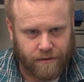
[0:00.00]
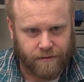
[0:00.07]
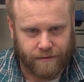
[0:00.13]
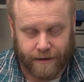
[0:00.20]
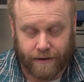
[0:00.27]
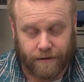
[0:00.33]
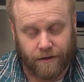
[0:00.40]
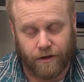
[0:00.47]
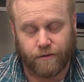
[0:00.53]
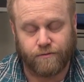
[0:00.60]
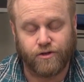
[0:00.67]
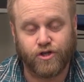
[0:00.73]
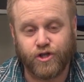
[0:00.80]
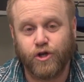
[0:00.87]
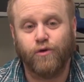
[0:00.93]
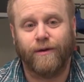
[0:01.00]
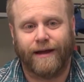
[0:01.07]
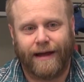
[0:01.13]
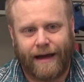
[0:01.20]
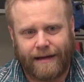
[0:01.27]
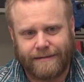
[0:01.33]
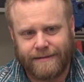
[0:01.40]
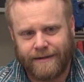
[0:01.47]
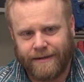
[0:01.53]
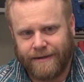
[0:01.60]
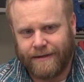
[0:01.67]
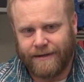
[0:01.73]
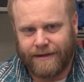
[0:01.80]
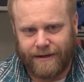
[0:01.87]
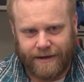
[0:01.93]
let alone shooting at,
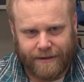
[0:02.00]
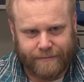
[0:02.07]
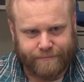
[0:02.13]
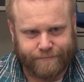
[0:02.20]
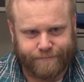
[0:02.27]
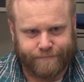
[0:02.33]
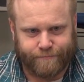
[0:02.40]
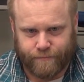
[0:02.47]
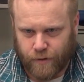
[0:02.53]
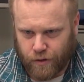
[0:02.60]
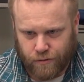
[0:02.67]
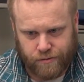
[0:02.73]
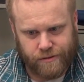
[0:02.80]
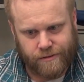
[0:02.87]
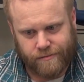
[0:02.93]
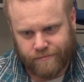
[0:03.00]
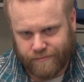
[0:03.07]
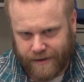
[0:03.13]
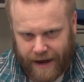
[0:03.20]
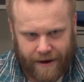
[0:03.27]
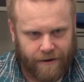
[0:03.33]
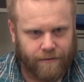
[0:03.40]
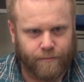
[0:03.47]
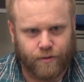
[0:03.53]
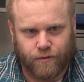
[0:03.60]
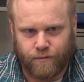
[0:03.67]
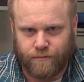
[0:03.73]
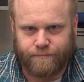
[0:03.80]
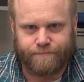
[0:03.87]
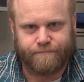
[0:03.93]
moose,
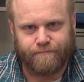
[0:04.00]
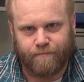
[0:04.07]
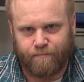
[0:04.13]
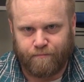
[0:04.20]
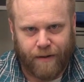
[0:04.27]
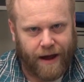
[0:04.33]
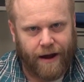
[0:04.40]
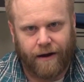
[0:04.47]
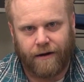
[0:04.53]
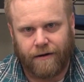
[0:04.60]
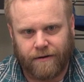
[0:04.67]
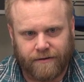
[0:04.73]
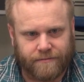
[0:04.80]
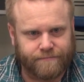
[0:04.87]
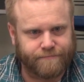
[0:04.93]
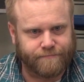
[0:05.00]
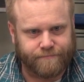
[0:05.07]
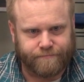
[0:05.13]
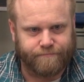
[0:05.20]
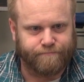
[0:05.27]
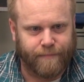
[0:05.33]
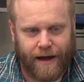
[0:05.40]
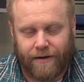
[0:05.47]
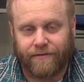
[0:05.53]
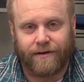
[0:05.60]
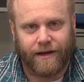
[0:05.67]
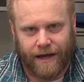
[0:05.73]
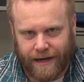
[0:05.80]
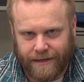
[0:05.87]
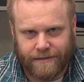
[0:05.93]
caribou, bear,
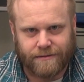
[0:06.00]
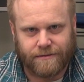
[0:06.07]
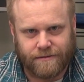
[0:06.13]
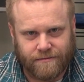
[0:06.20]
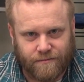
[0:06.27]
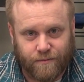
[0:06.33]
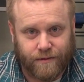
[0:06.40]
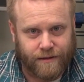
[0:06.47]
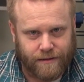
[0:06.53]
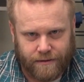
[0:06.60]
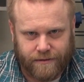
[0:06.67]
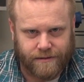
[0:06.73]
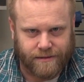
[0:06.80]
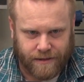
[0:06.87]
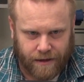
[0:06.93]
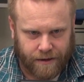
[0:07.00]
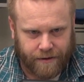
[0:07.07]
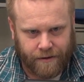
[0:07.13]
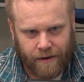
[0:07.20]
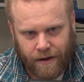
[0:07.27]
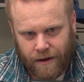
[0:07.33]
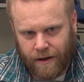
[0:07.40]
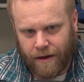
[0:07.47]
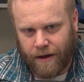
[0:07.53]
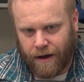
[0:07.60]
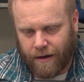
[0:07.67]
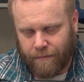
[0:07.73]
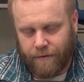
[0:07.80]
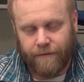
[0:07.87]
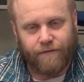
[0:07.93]
mountain lions with this gun.
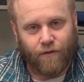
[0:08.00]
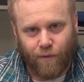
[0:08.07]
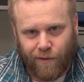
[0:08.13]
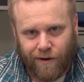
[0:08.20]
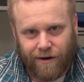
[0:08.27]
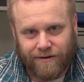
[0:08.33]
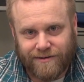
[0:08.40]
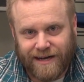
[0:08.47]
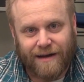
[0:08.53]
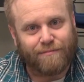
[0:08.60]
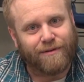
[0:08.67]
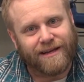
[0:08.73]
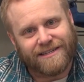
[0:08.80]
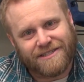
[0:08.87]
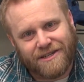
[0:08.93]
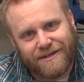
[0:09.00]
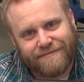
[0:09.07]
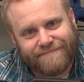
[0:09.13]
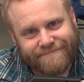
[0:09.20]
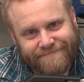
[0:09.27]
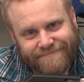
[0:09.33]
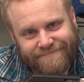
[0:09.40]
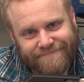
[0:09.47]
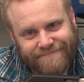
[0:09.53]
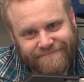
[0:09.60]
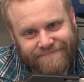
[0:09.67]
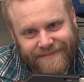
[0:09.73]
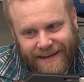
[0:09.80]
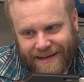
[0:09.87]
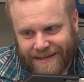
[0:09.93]
If you are, God bless you,
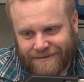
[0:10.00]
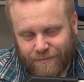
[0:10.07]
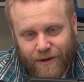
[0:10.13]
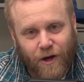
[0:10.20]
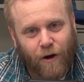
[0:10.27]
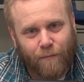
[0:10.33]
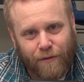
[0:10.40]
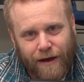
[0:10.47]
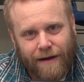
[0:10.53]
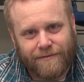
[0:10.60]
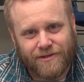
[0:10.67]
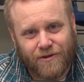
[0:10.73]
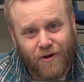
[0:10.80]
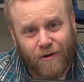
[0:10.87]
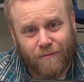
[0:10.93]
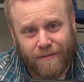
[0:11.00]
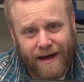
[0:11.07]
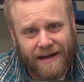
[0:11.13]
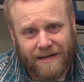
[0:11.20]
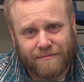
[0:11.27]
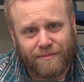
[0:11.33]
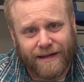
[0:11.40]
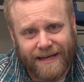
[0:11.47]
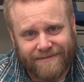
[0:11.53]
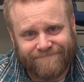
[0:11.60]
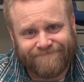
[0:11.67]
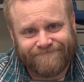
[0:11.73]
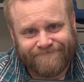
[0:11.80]
and we hope you have a strong backup plan.